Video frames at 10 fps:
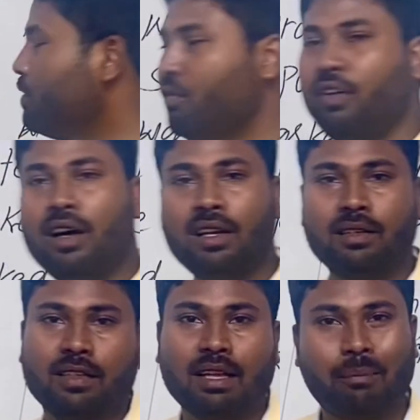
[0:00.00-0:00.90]

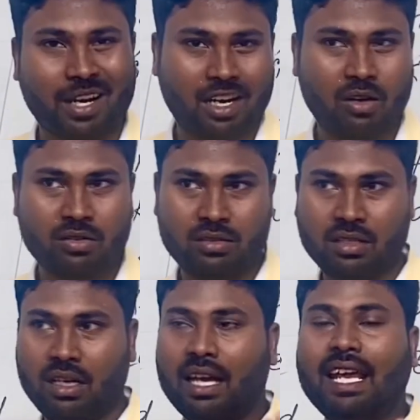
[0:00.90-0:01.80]
for the
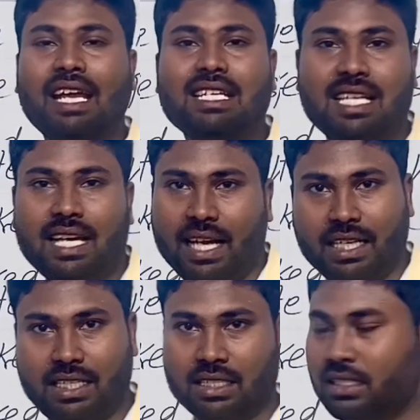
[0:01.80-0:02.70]
pronoun he, she,
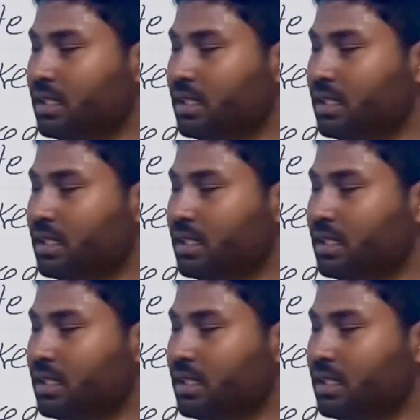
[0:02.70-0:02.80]
it.